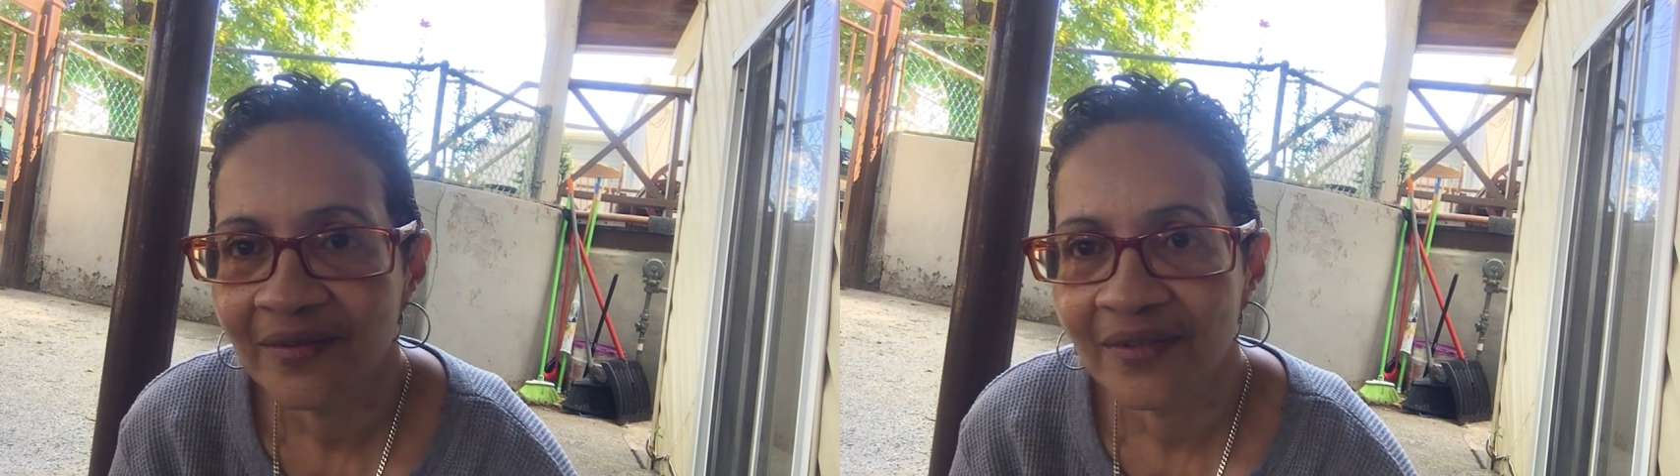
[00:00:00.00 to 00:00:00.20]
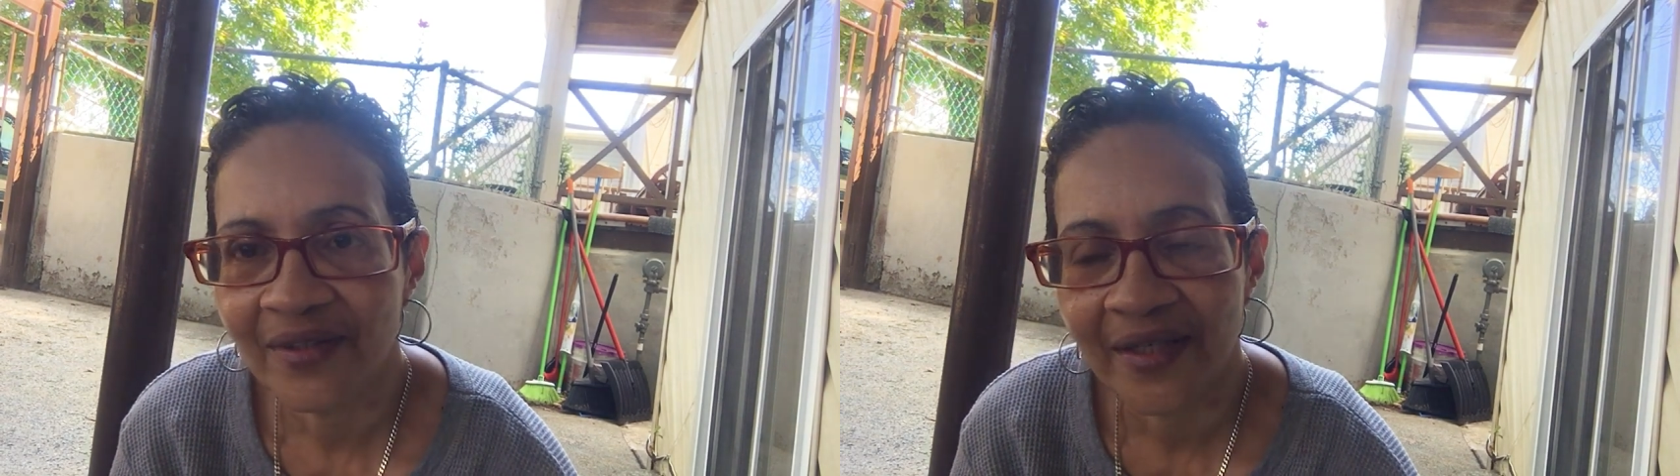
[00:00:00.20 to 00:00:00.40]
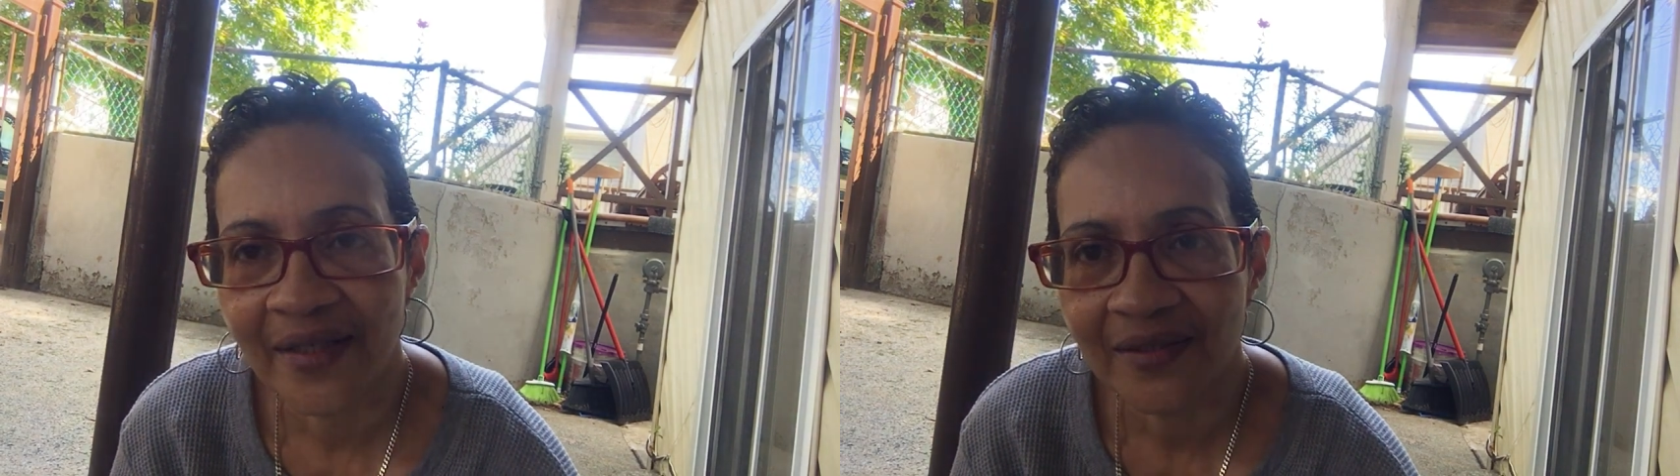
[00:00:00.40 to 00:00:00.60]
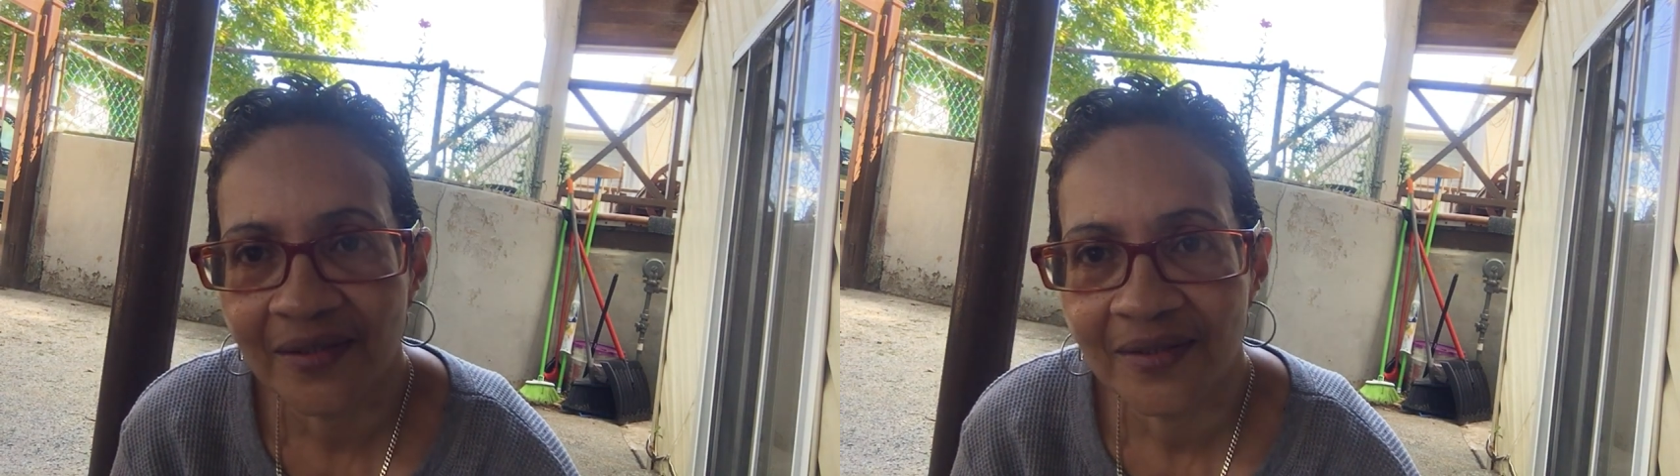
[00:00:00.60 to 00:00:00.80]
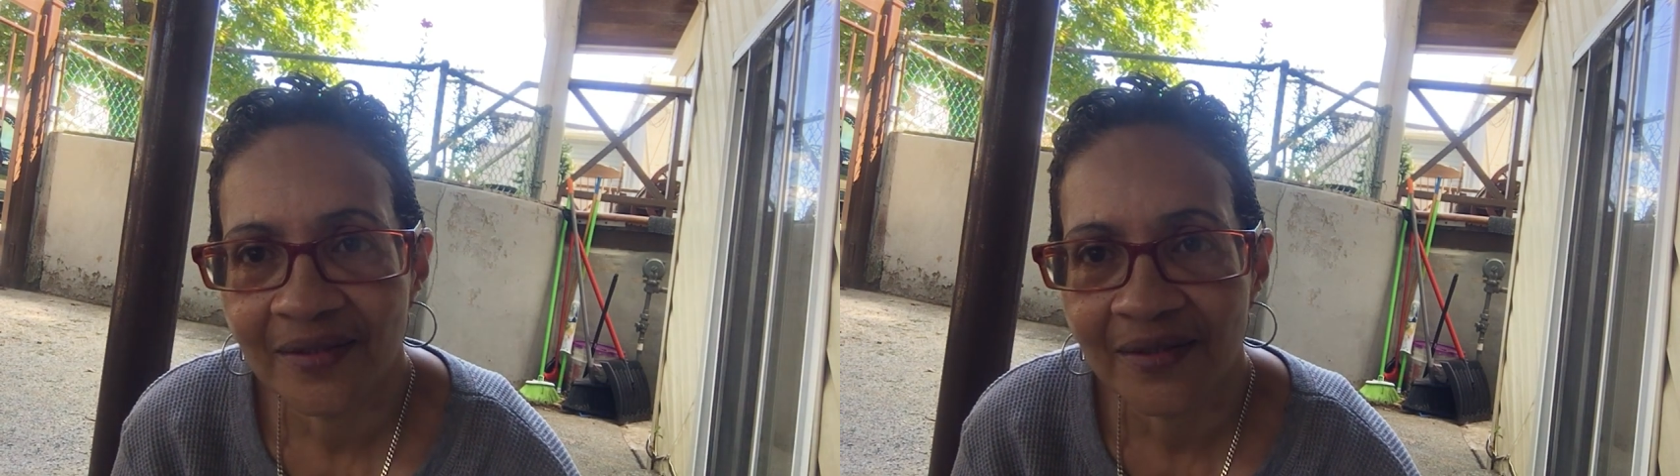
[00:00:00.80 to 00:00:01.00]
Okay.
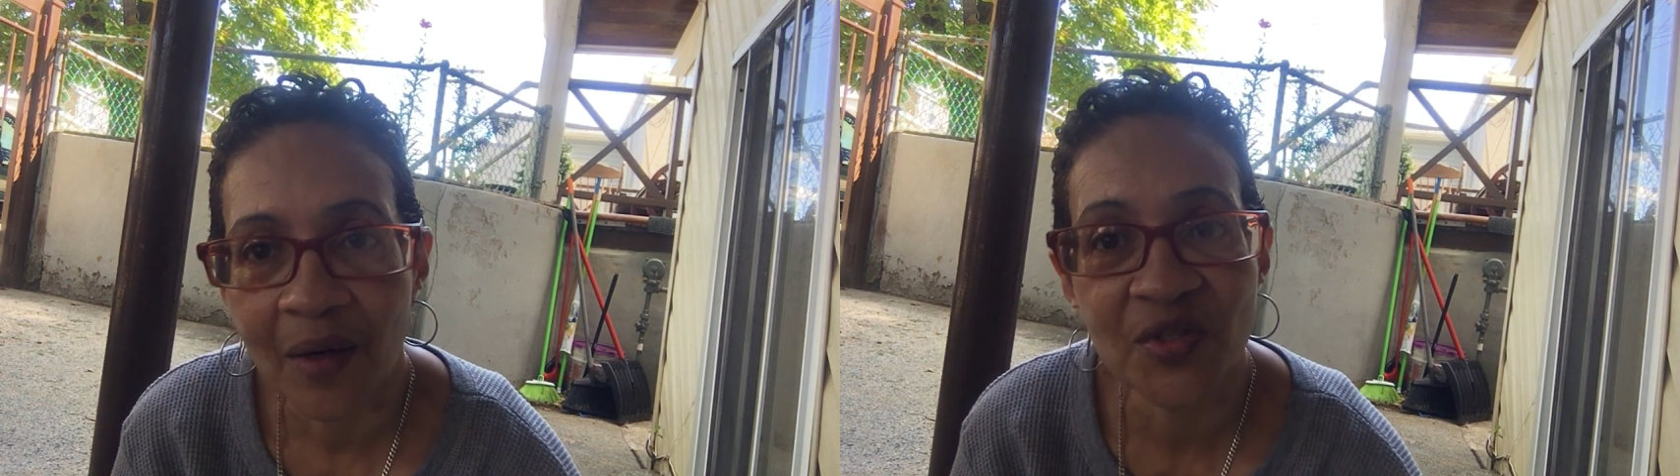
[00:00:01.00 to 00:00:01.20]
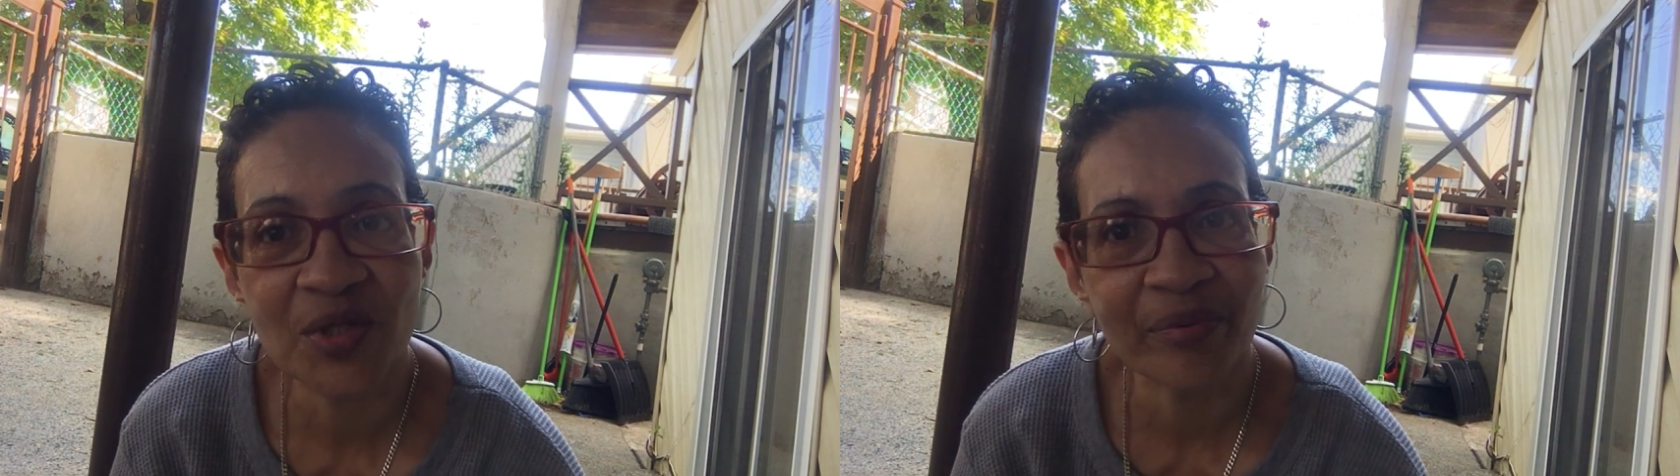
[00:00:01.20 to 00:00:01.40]
I was